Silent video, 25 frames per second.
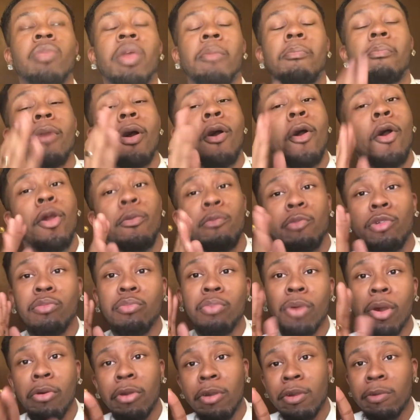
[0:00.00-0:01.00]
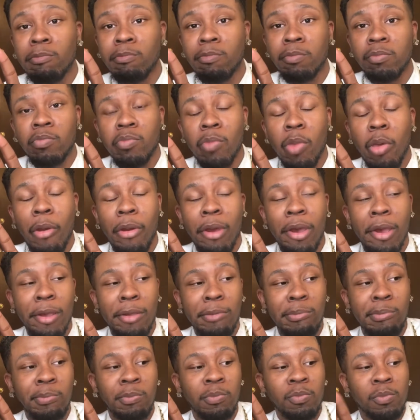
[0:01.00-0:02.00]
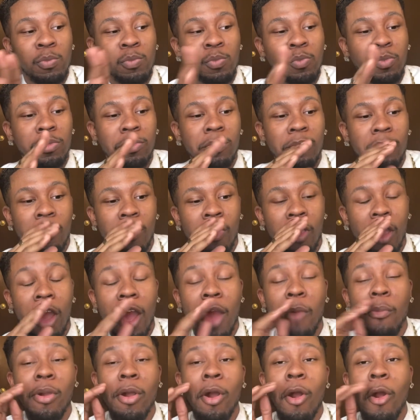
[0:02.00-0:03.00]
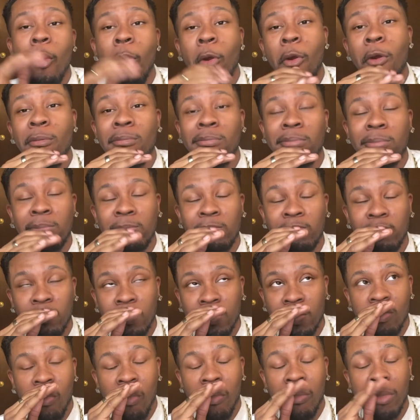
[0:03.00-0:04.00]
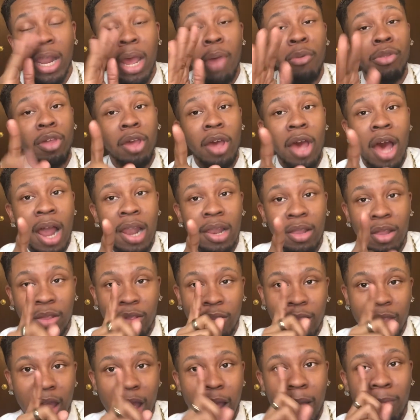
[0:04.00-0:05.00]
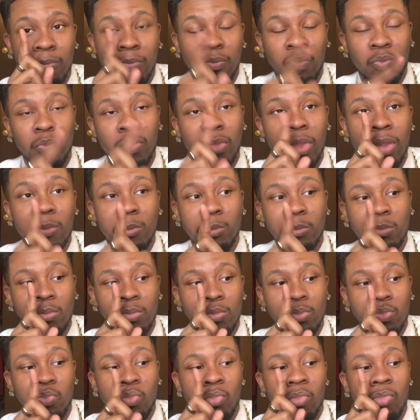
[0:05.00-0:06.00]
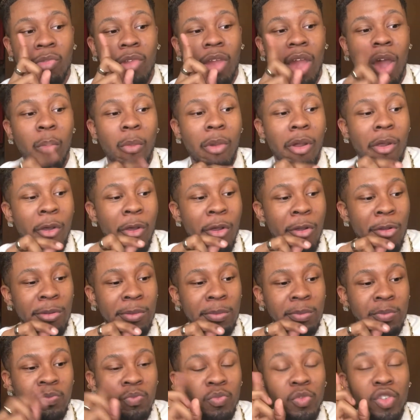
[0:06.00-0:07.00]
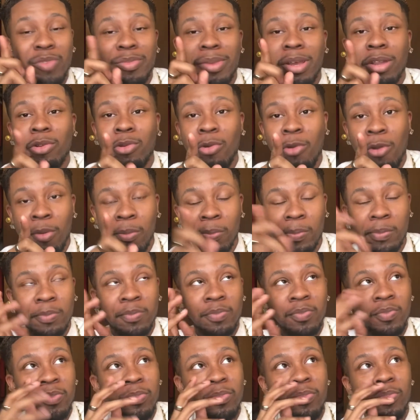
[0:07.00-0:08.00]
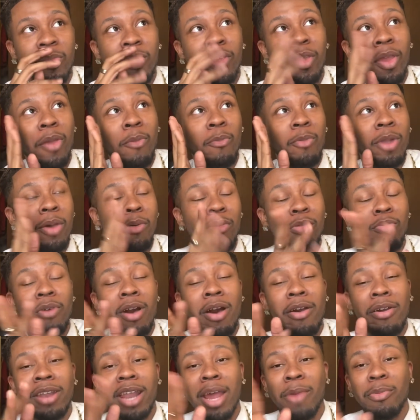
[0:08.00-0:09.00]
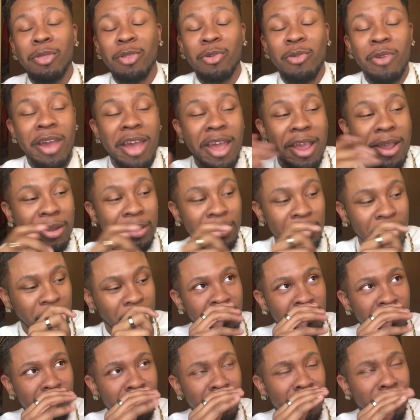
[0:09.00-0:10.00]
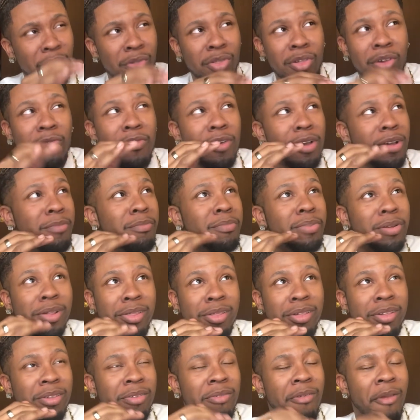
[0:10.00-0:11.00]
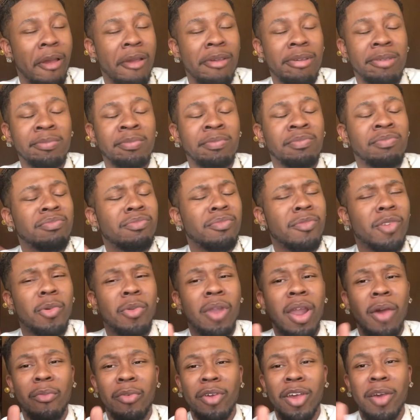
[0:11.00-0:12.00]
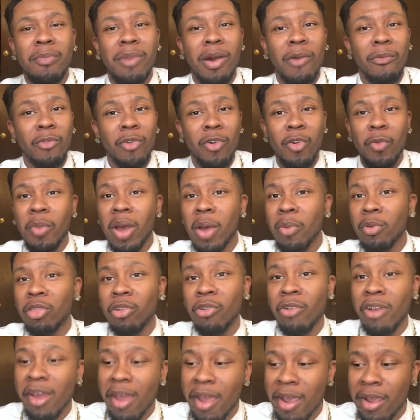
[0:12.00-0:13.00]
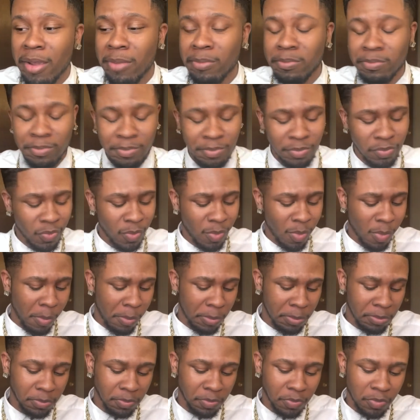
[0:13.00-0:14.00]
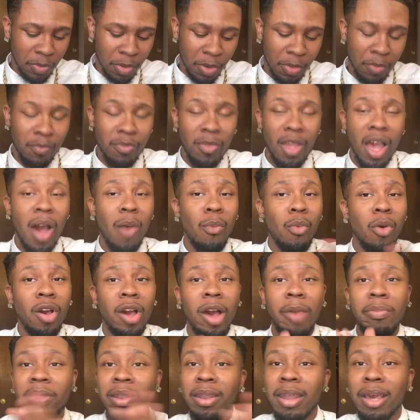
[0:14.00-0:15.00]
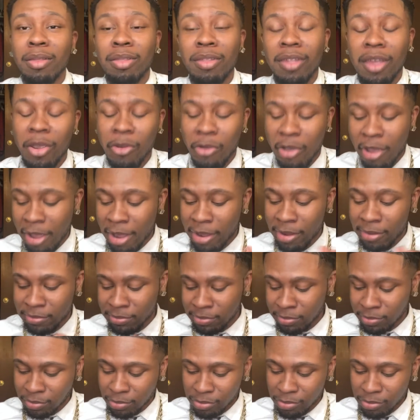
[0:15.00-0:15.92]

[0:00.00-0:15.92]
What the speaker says: My heart was broken. Okay, I went home, and I was in college at the time. I went home to my dorm. When I was walking, I was crying. That's a fucking pussy. When I went in my room, I was crying. I woke up the next day crying.